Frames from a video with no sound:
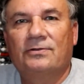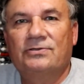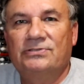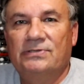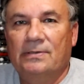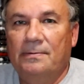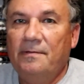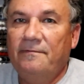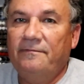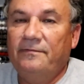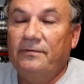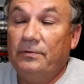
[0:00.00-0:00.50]

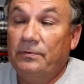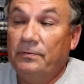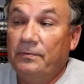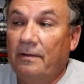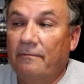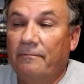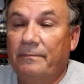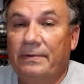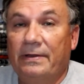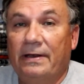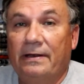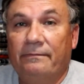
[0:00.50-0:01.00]
Some of you
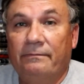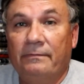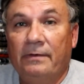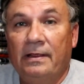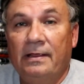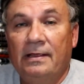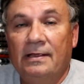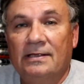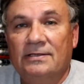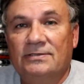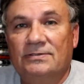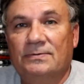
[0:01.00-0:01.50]
have been
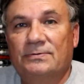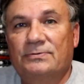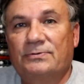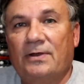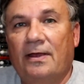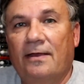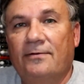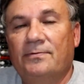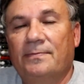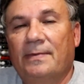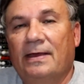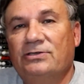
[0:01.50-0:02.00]

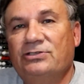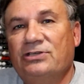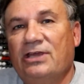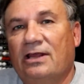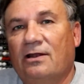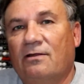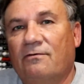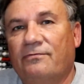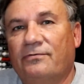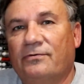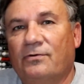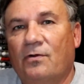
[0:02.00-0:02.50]
subscribed to my
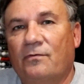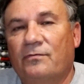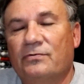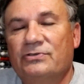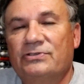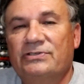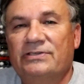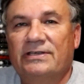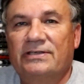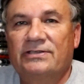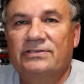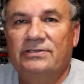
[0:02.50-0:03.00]
channel for over
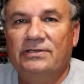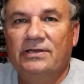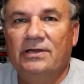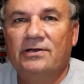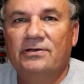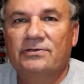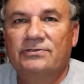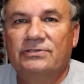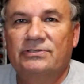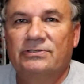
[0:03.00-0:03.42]
6 years,